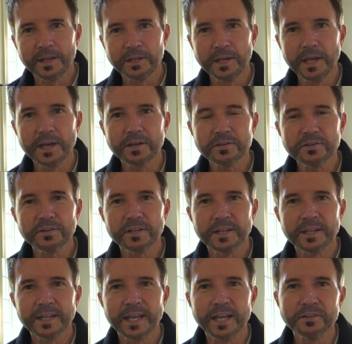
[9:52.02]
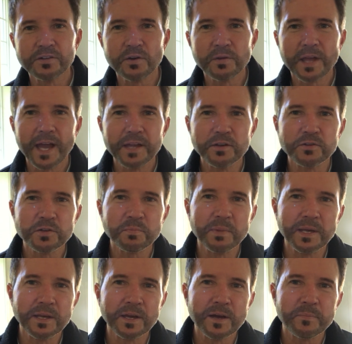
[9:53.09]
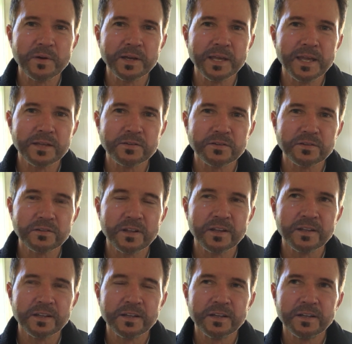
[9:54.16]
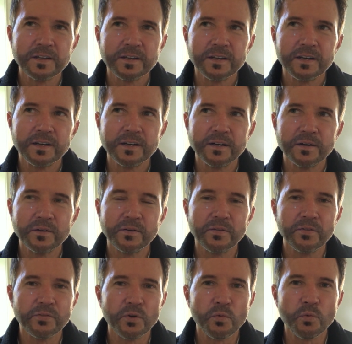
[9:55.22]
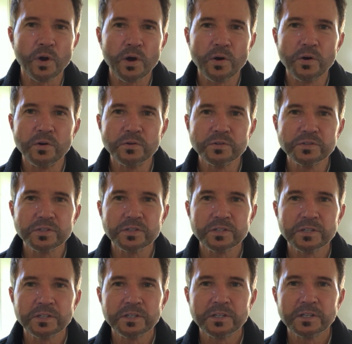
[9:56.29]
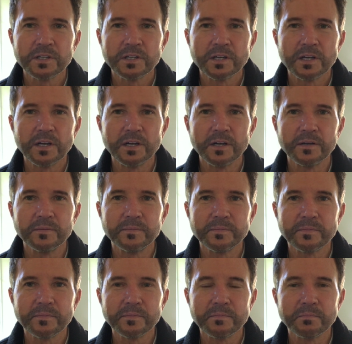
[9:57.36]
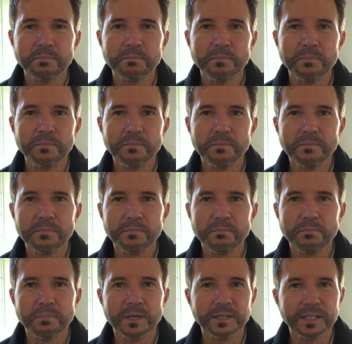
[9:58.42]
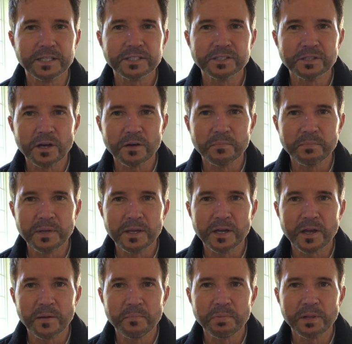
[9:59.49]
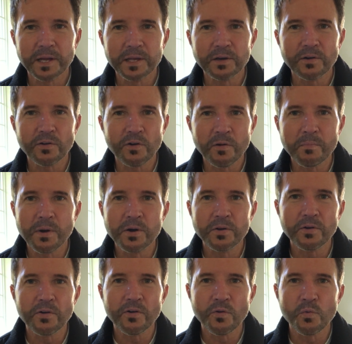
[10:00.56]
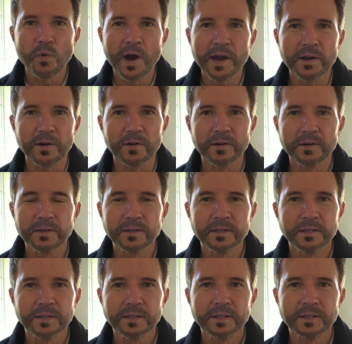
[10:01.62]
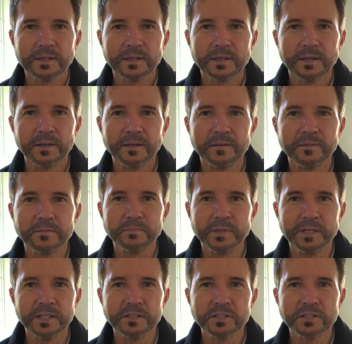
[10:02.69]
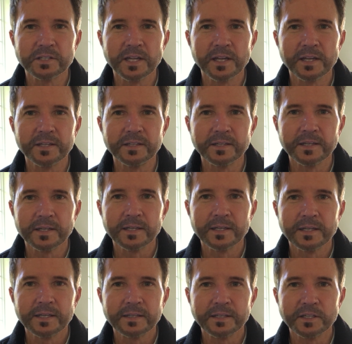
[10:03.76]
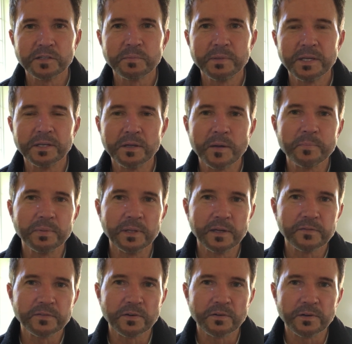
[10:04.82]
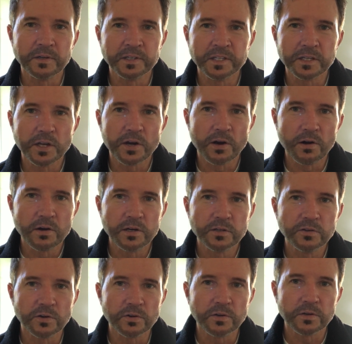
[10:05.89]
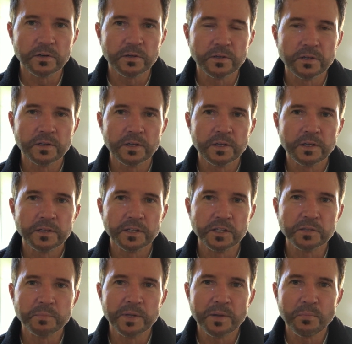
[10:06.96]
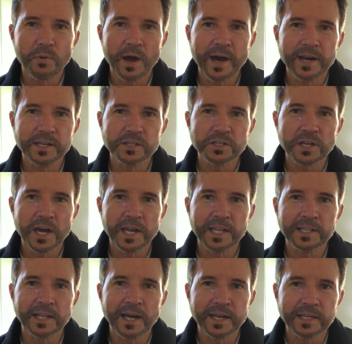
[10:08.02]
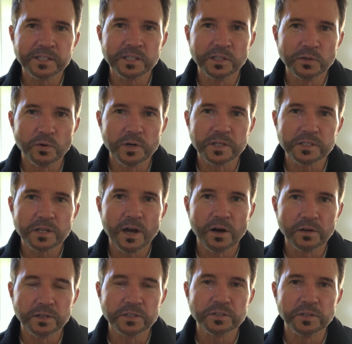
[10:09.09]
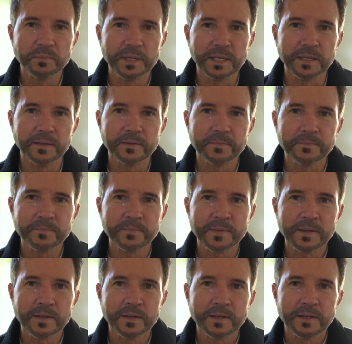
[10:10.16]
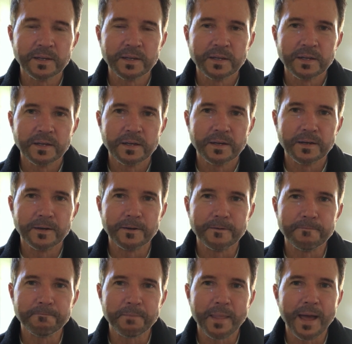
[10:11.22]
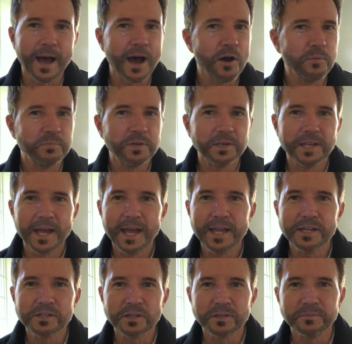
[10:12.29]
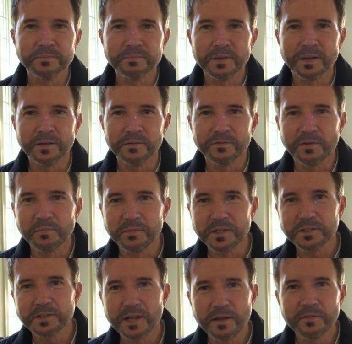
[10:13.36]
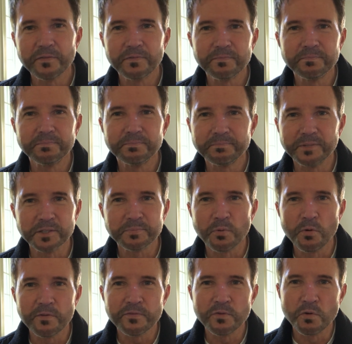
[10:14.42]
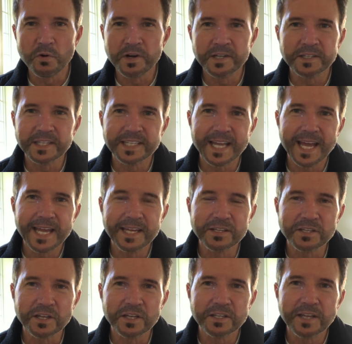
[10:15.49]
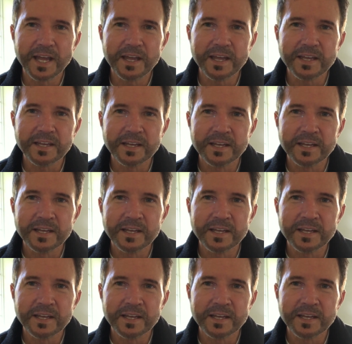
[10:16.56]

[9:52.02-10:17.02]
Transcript: Yes, it's okay to speak up against uh, the wrongs, um, but let's not be a complainer or a moaner or a whiner. Uh, but instead, let's be an uplifter, an encourager. Let's be a bright and shining light as the Lord has called us to be. Um, I hope today is a, from this day, this point forward in the day, it's a good day